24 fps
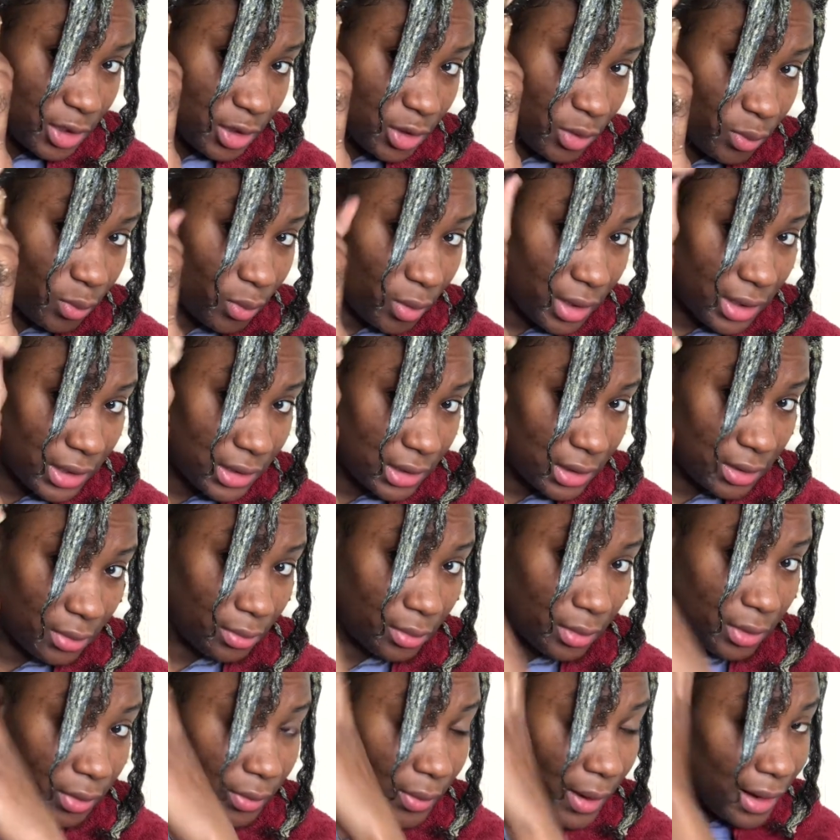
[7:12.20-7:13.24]
want to
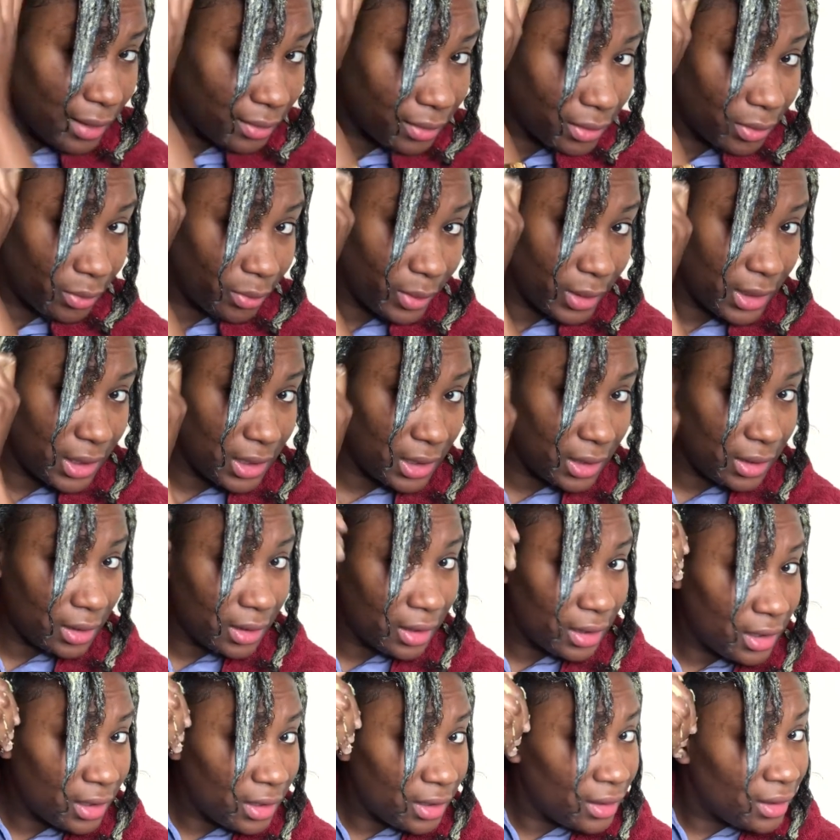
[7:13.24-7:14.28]
throughout the week,
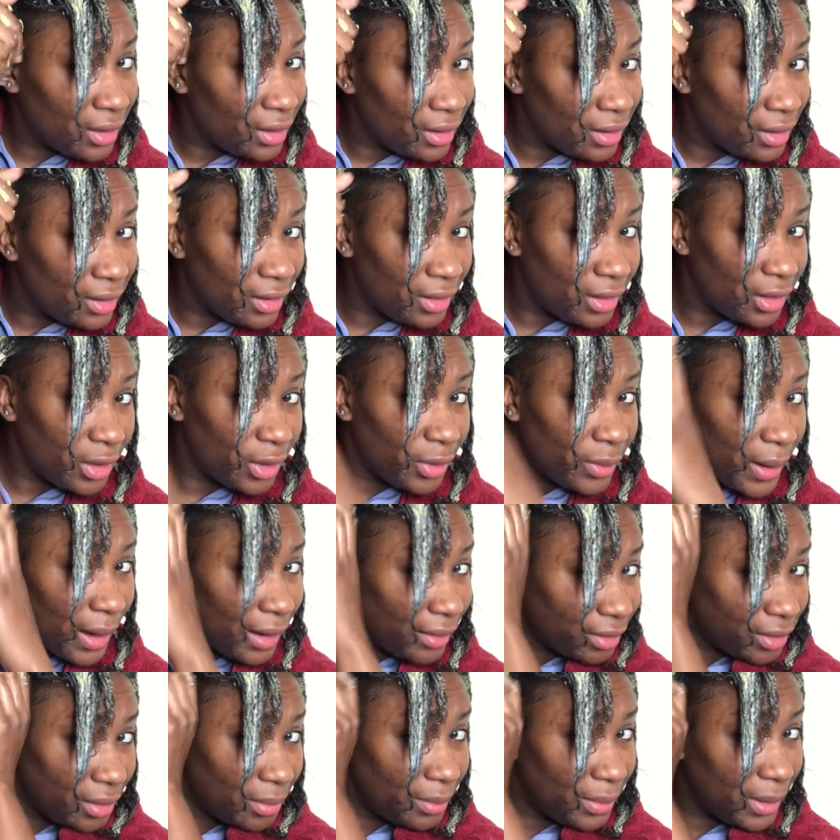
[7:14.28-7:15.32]

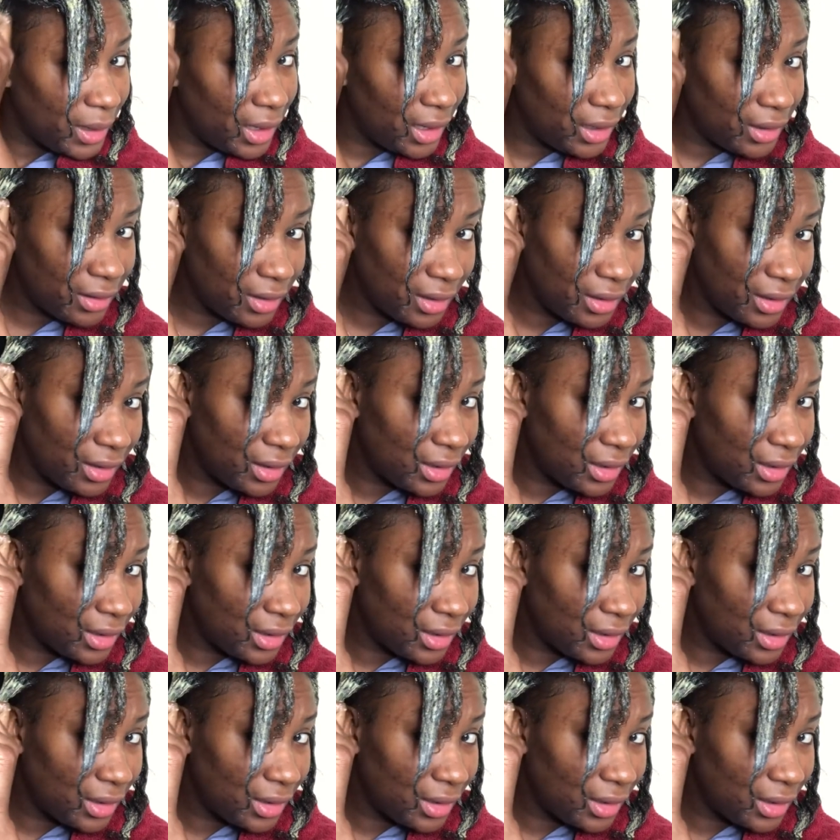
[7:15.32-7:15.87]
throughout the month.